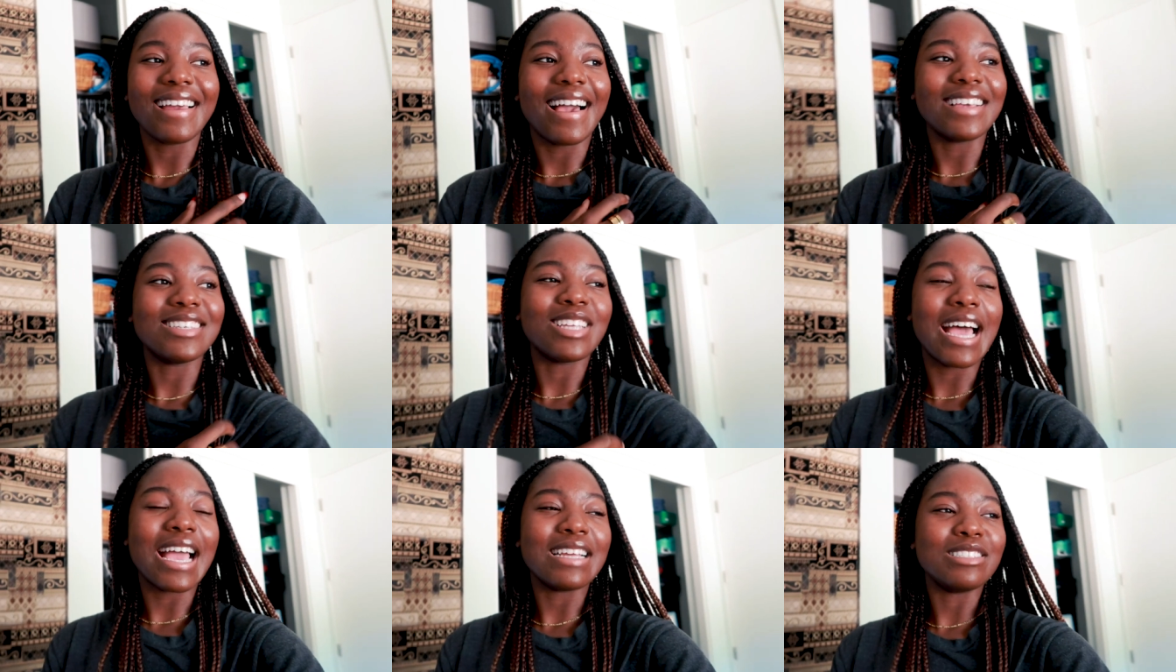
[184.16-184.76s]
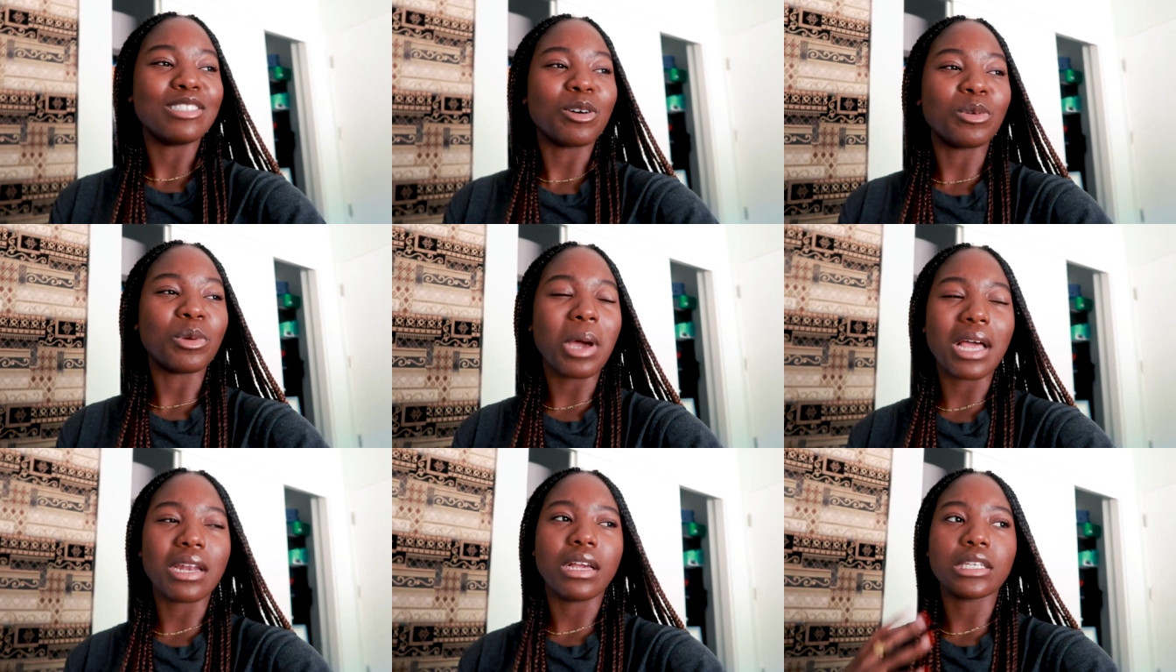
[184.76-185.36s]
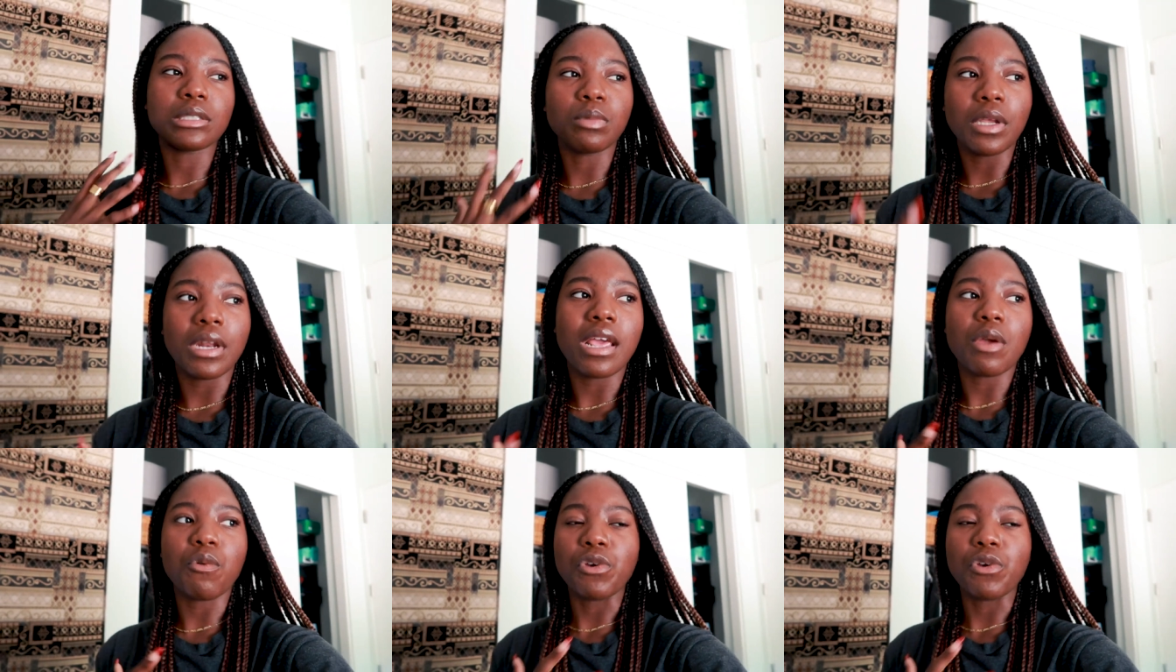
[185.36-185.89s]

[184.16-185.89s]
Like I, I don't know how to explain it.